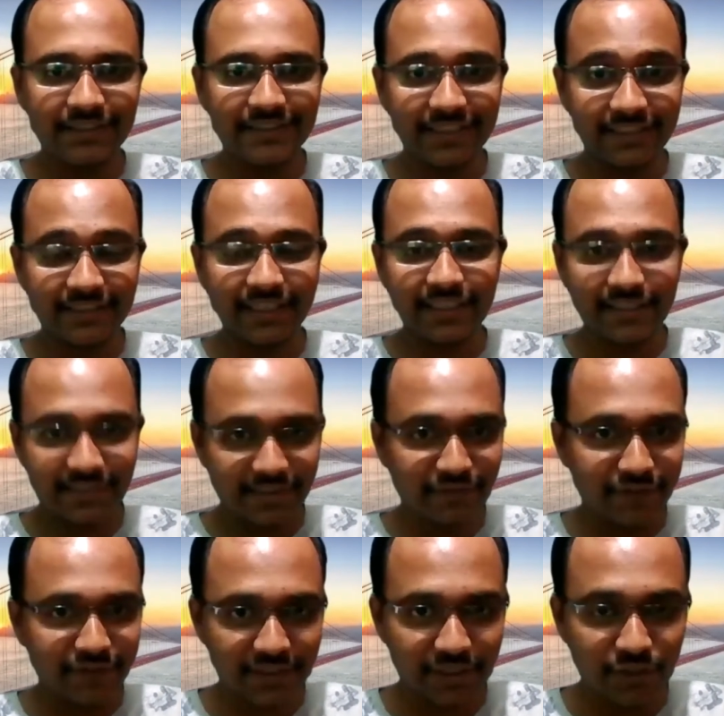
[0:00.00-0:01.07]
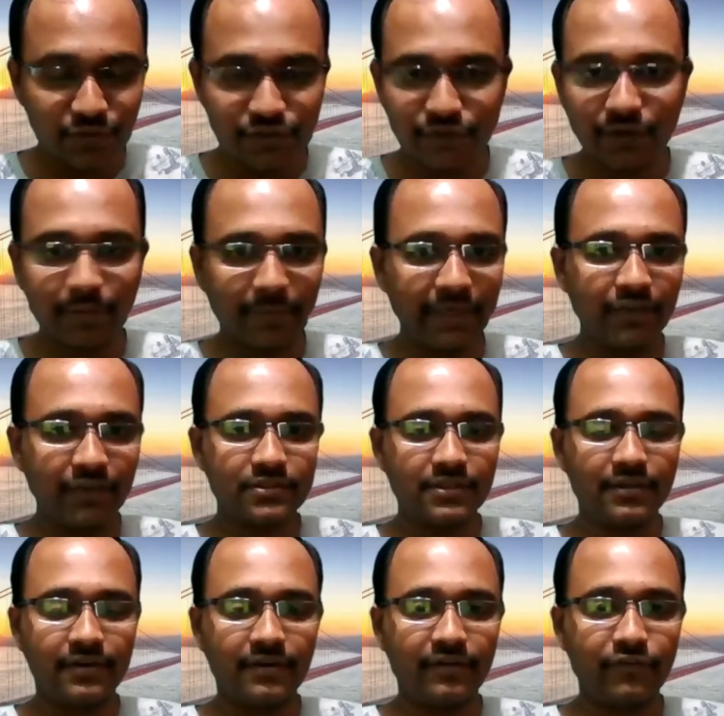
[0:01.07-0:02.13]
that itself is a huge for
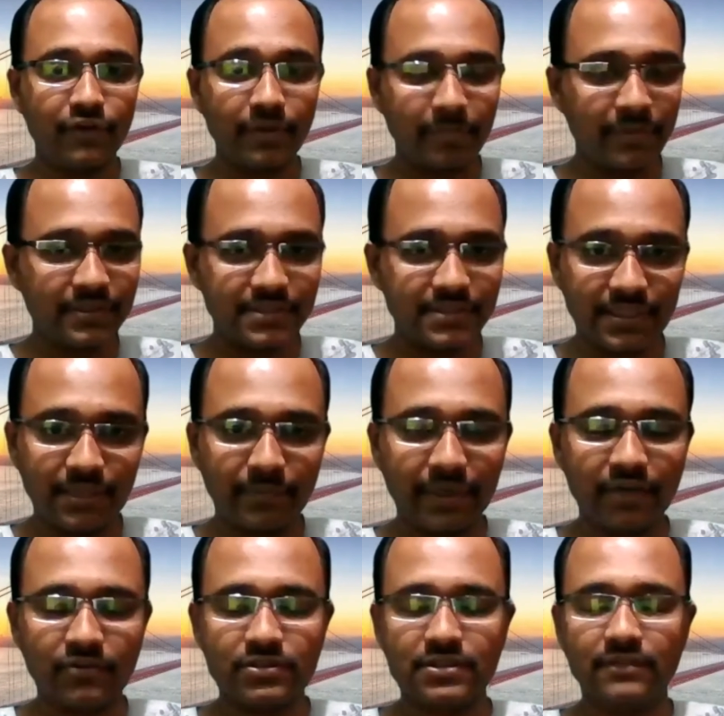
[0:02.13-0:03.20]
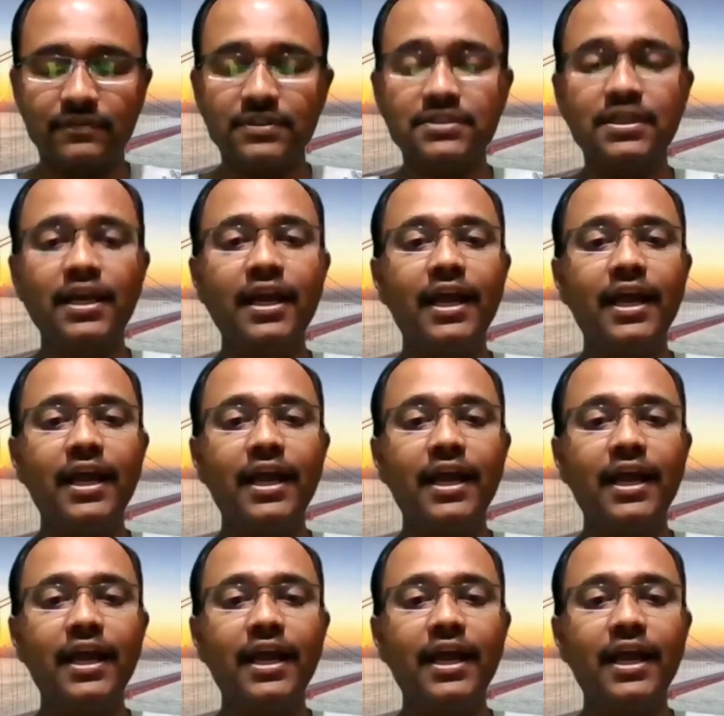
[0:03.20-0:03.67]
a single microservice.